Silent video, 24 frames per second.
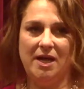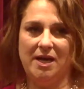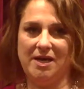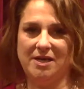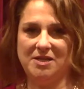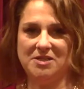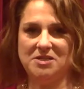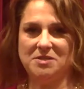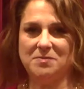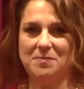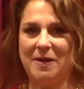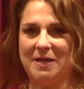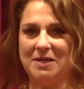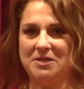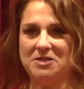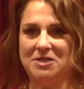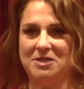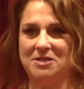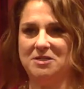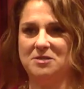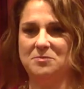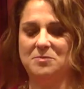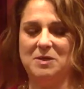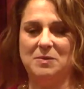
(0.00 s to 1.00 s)

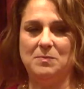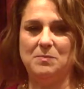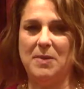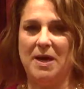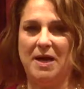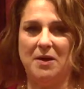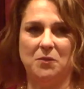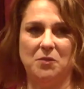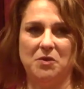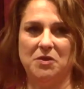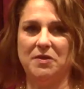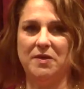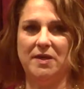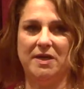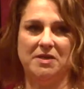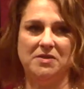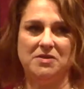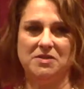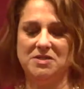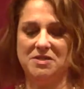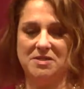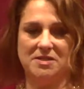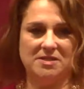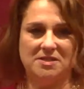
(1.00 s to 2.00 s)
expecting to be met with like
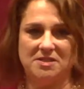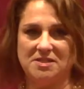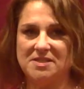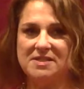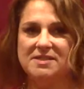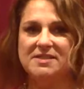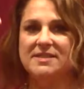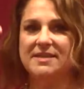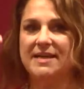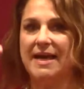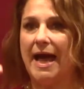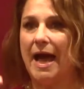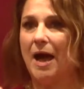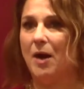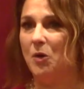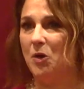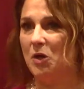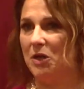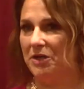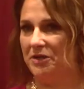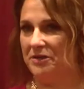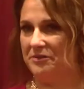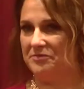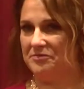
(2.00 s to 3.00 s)
this, the
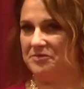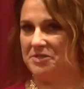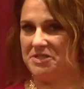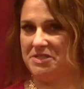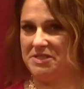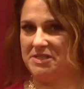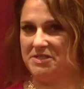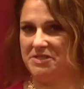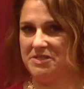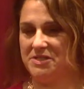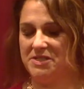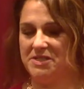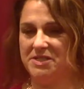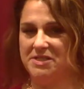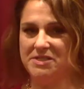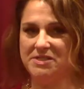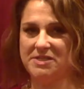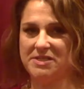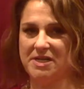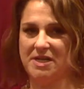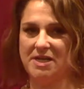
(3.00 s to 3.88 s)
scowl of resistance.